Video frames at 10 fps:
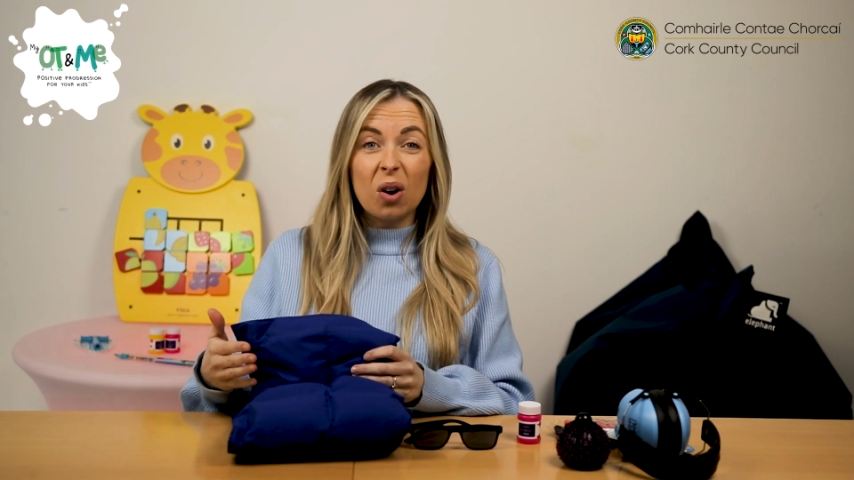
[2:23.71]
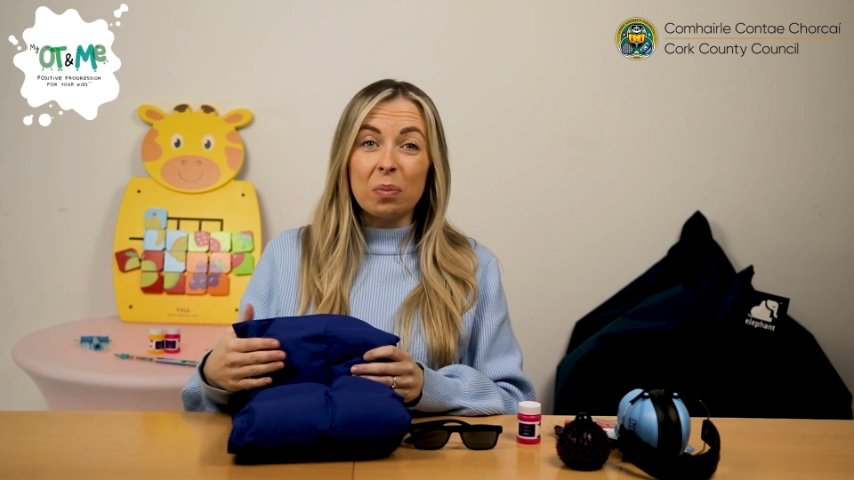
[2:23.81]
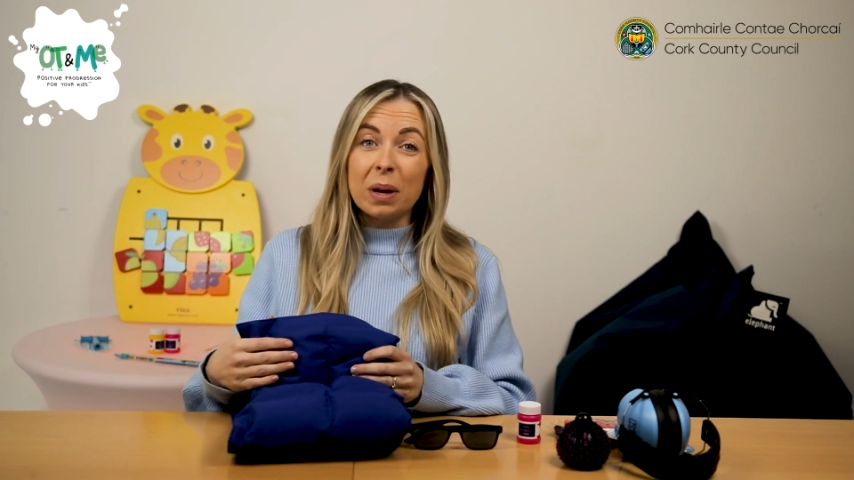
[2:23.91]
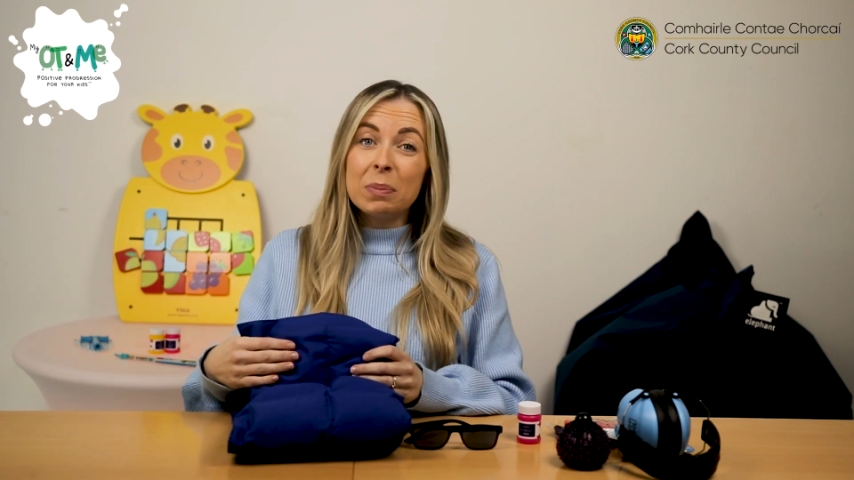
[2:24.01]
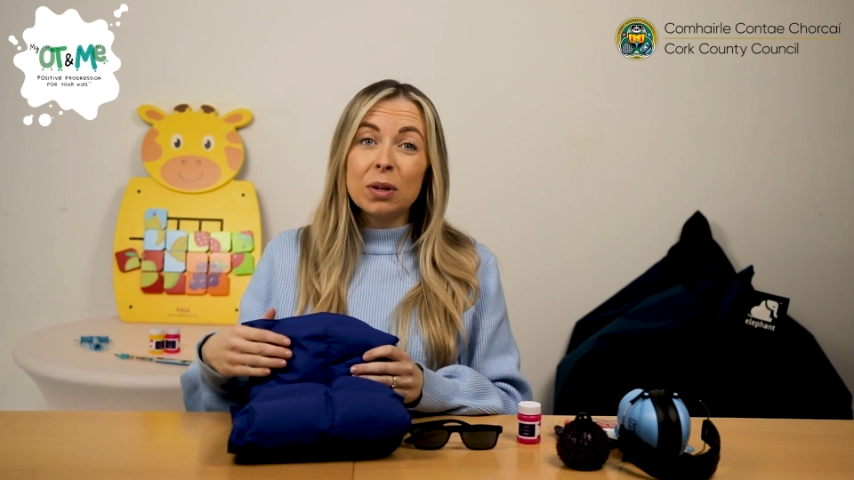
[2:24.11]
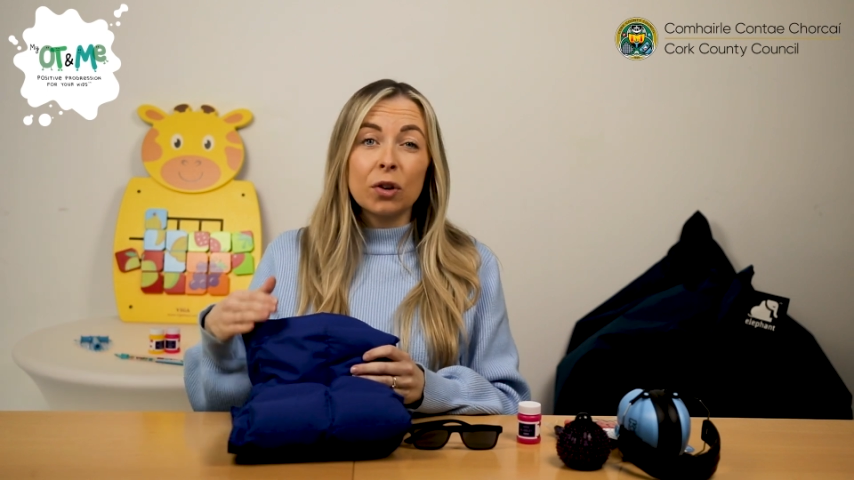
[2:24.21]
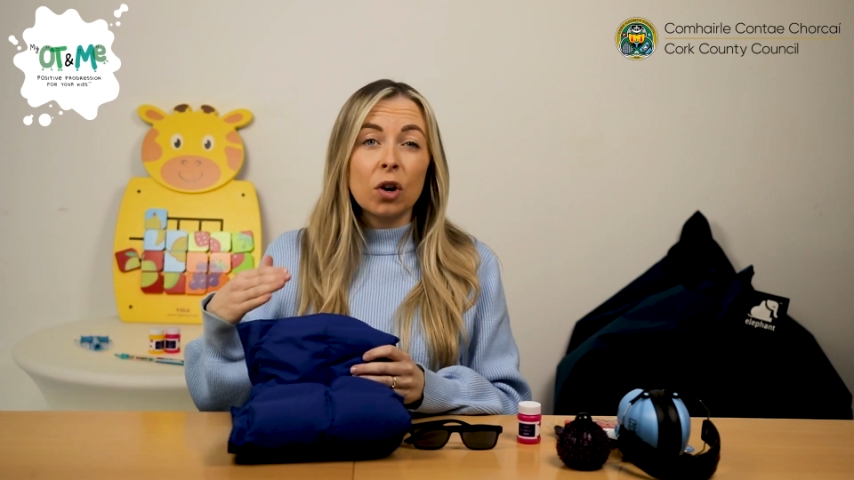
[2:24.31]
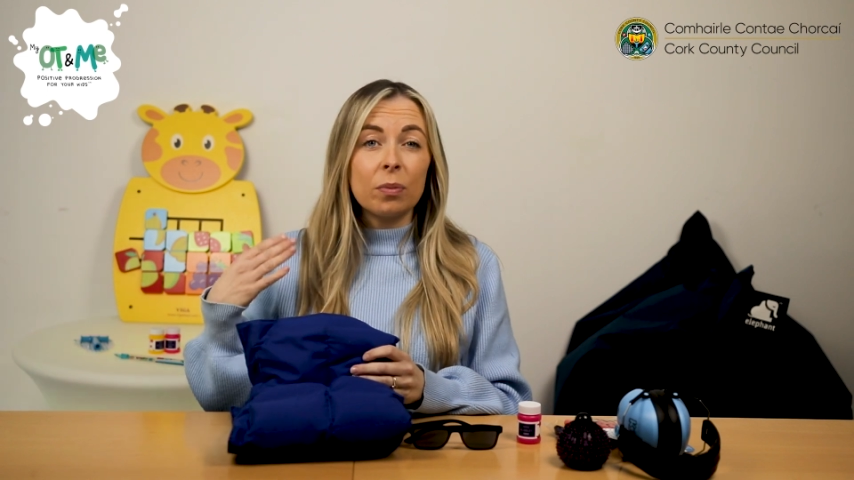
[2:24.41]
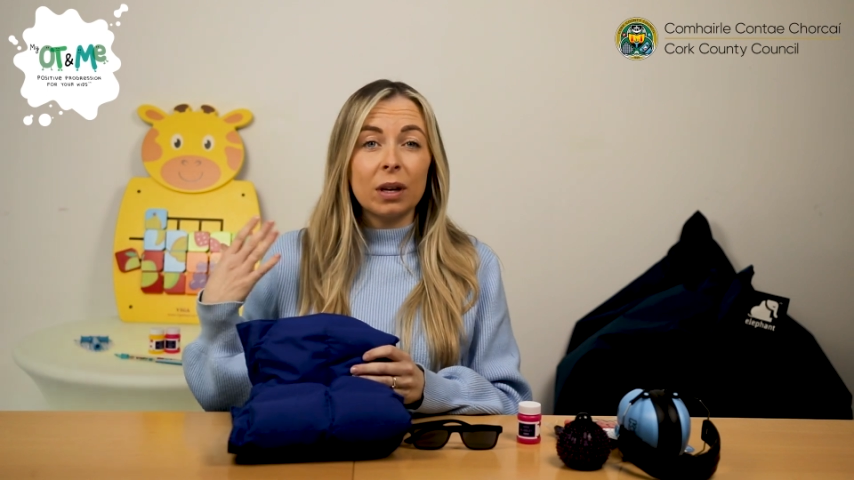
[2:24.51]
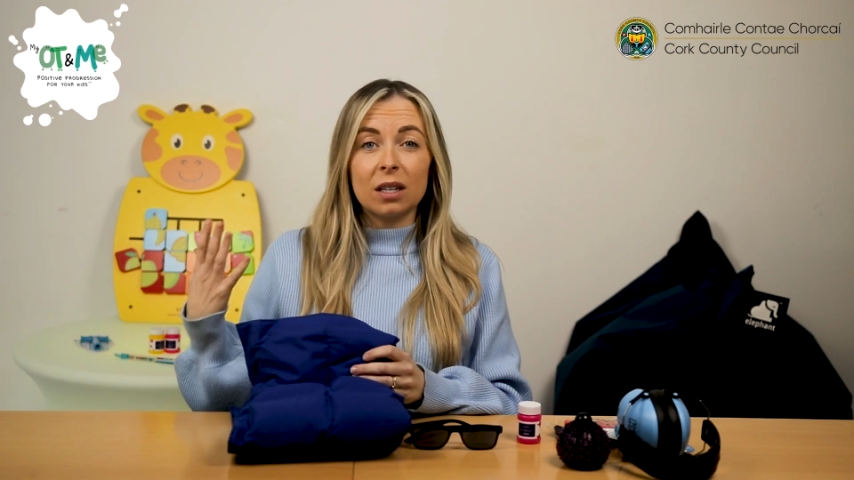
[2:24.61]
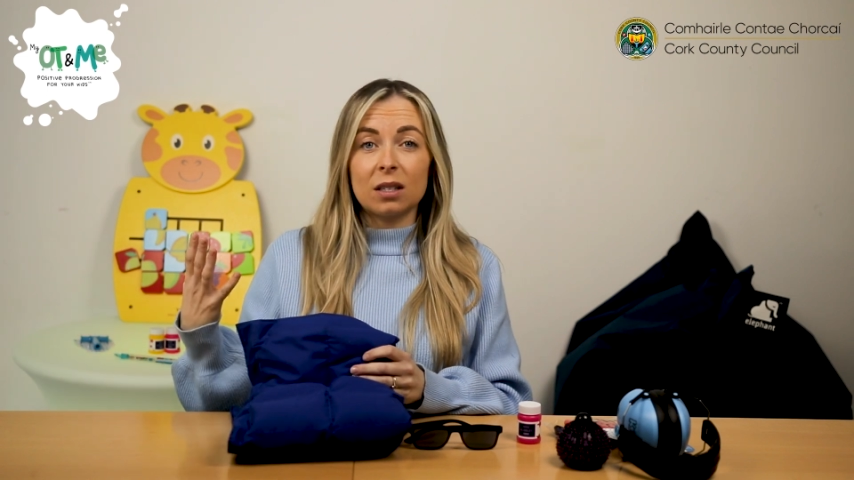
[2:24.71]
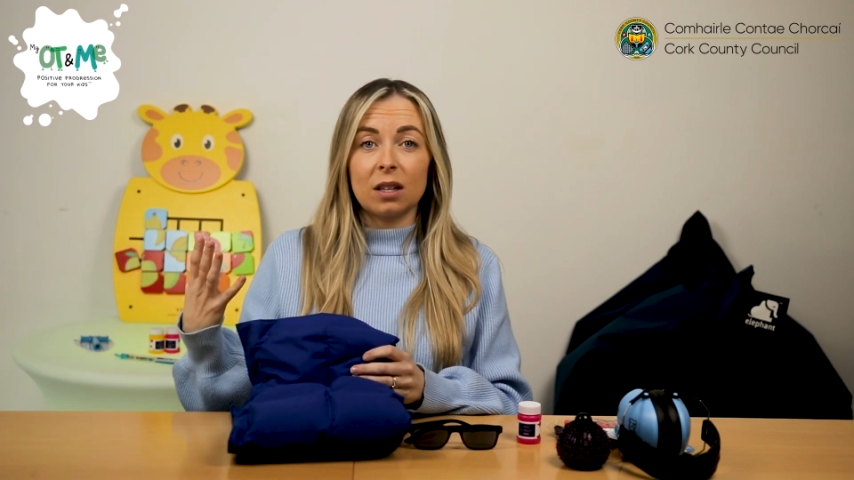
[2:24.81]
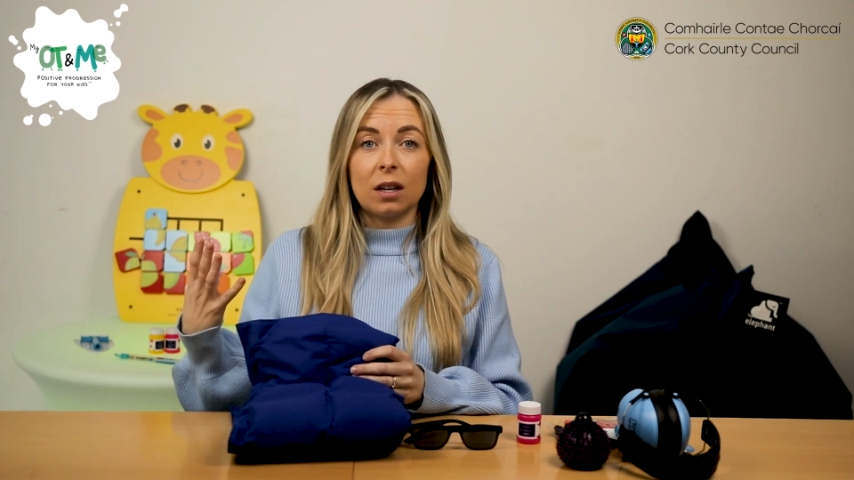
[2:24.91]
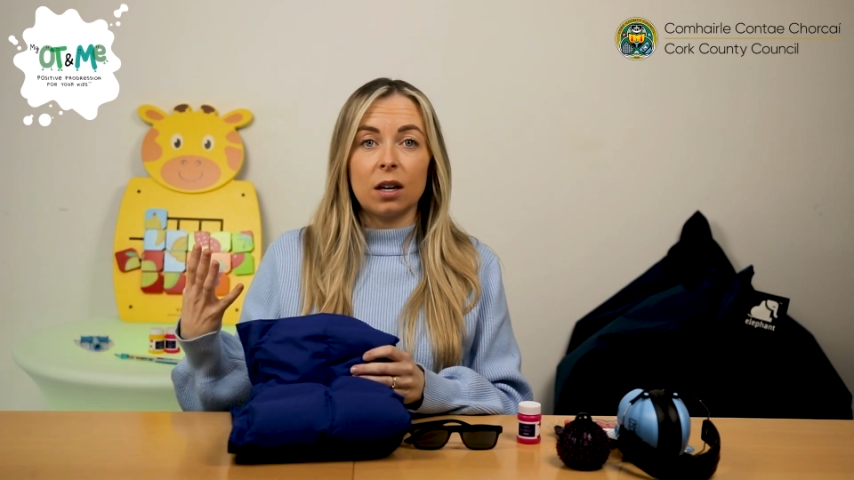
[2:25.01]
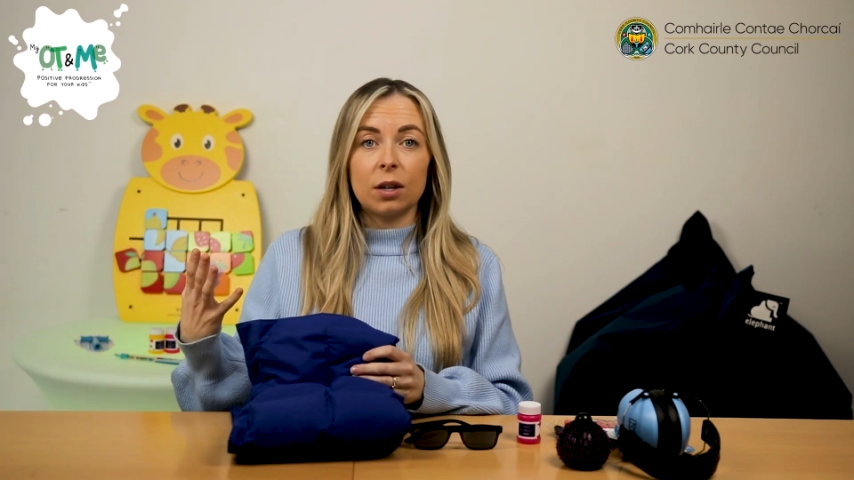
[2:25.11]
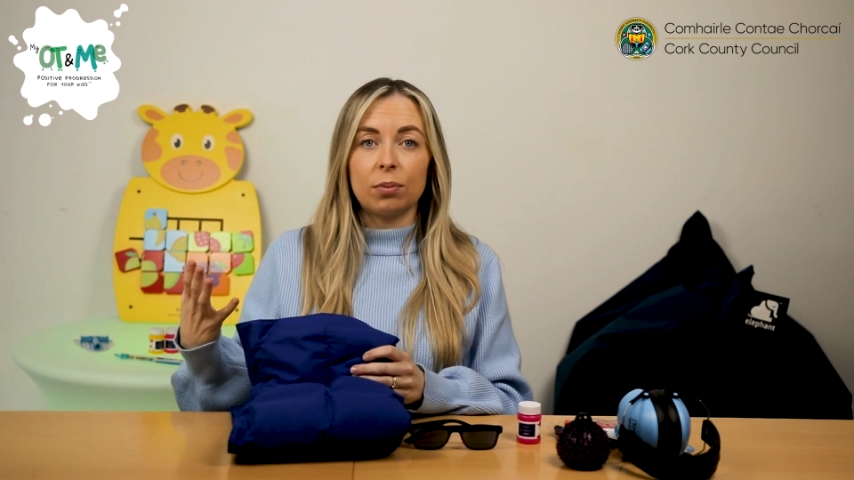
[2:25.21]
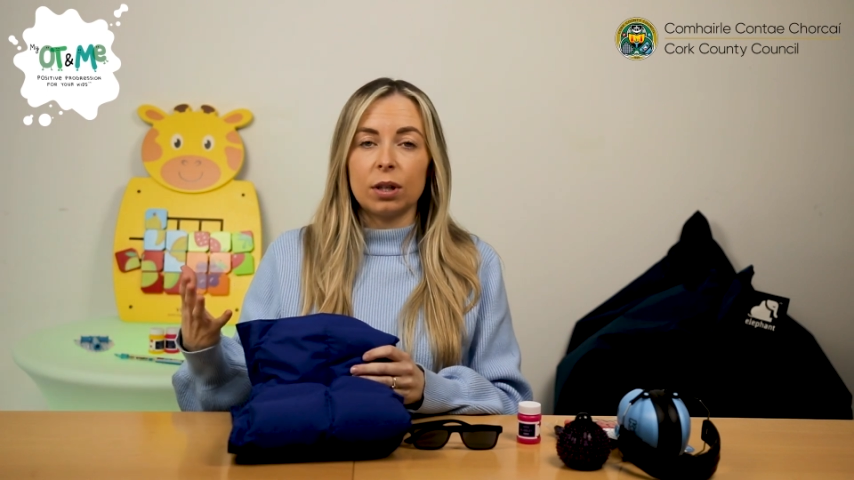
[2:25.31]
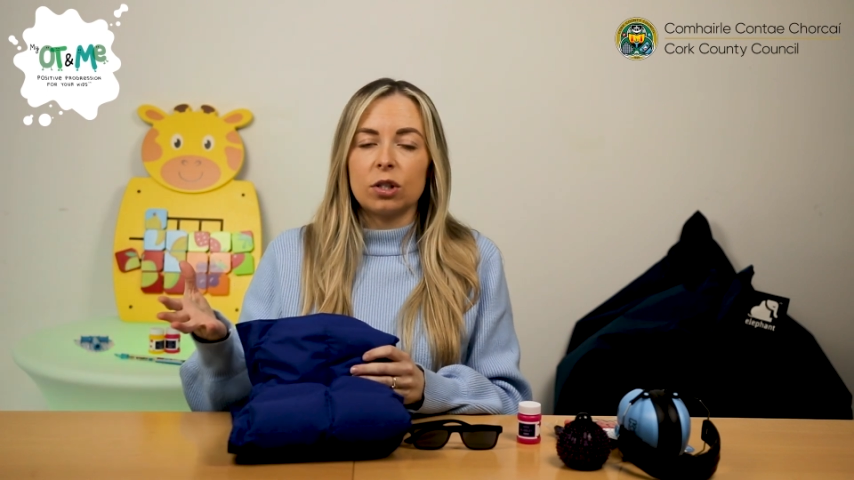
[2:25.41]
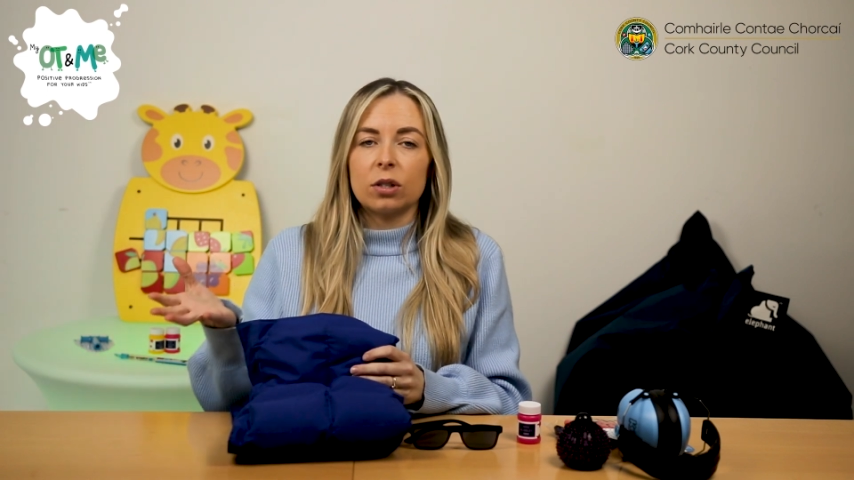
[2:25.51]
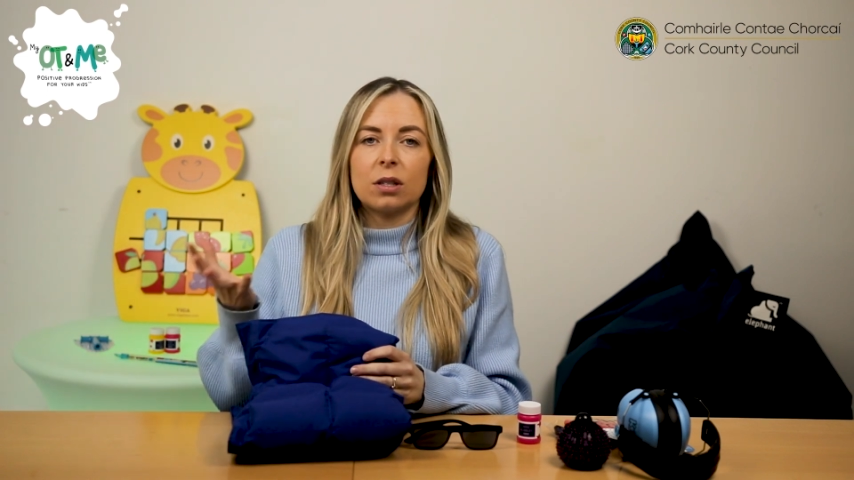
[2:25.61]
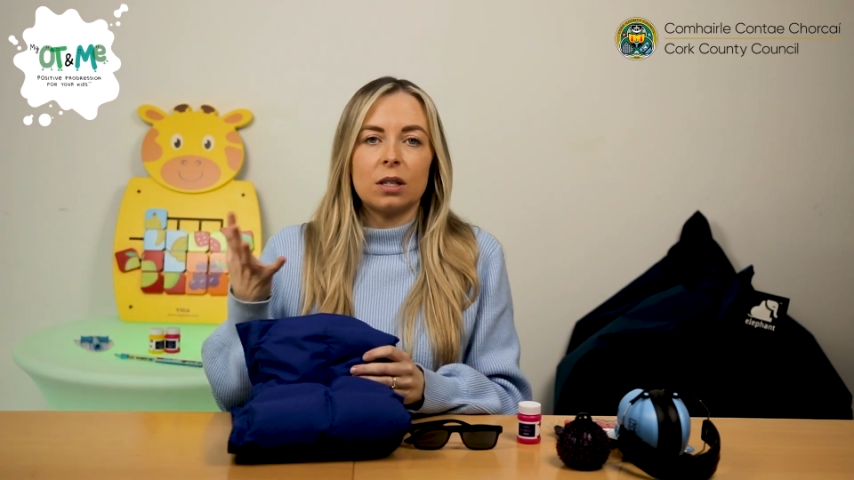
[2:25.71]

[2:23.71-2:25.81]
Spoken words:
or maybe you're coming into the library just